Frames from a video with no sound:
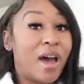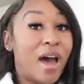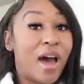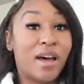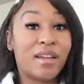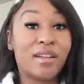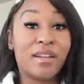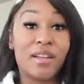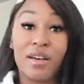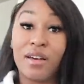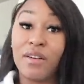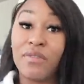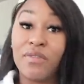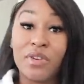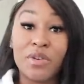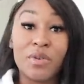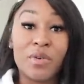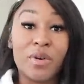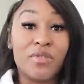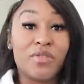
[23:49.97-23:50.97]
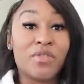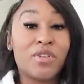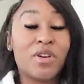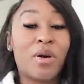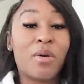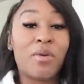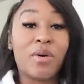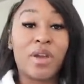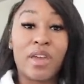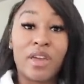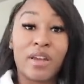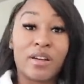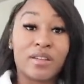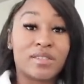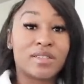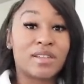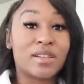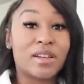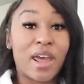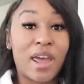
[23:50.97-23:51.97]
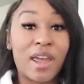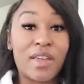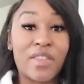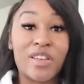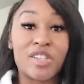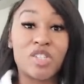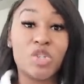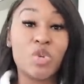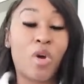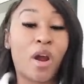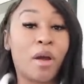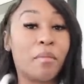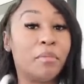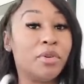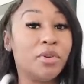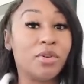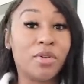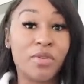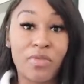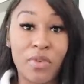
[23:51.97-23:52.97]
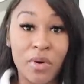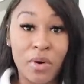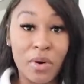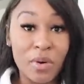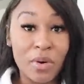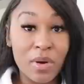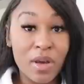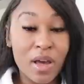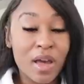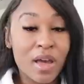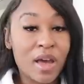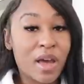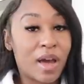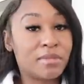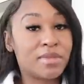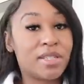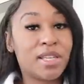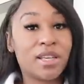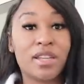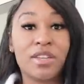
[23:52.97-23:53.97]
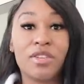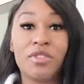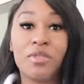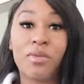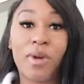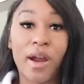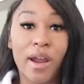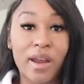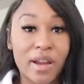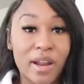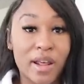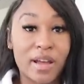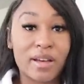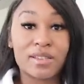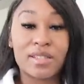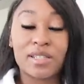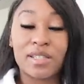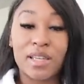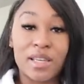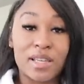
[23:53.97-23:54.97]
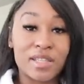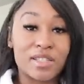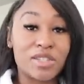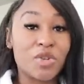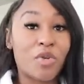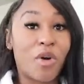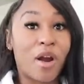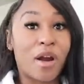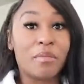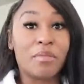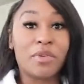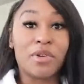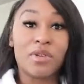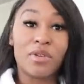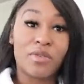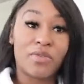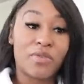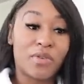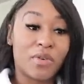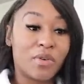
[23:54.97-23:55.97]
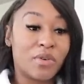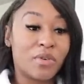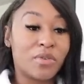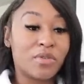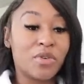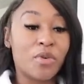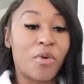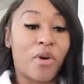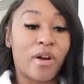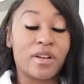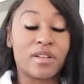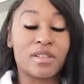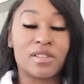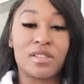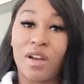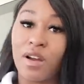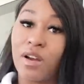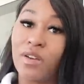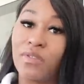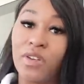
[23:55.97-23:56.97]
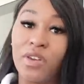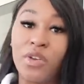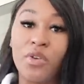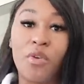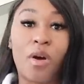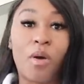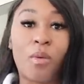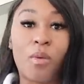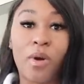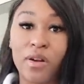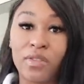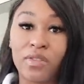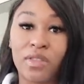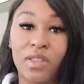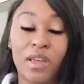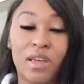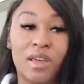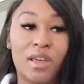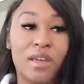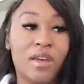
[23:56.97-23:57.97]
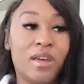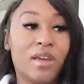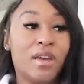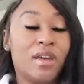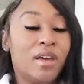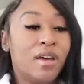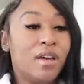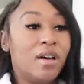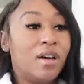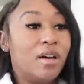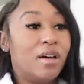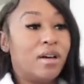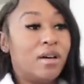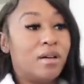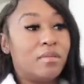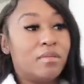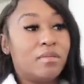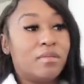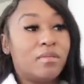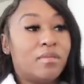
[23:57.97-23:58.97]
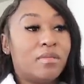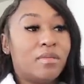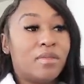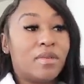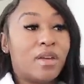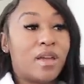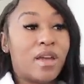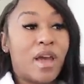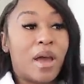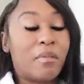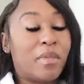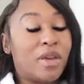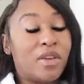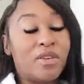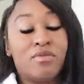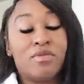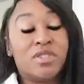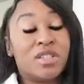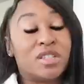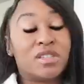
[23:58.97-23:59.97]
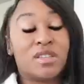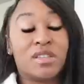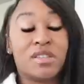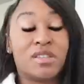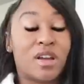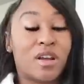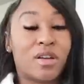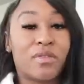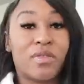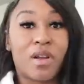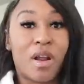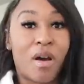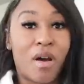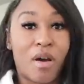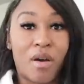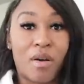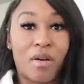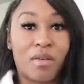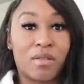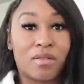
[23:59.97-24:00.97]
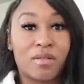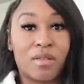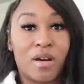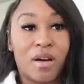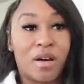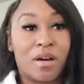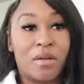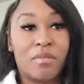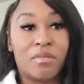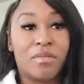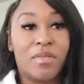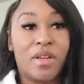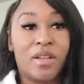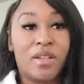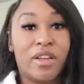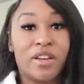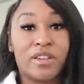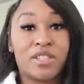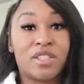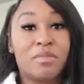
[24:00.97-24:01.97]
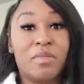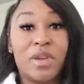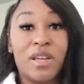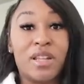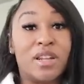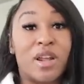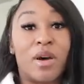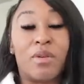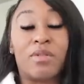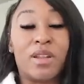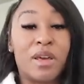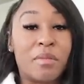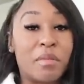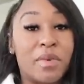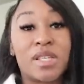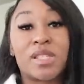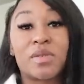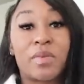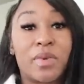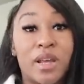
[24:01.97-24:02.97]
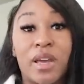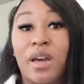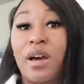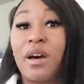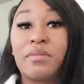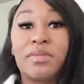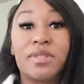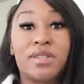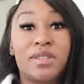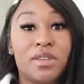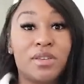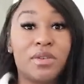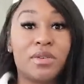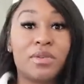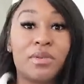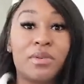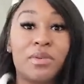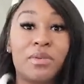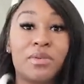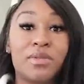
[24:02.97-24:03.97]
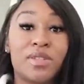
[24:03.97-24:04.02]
I love you. If you don't hear today that you are beautiful, I'm telling you right now, sis, you are beautiful. You are deserving. You are worth it. Um, I mean, you just deserve it all. Um, there should be no limits when it comes to you.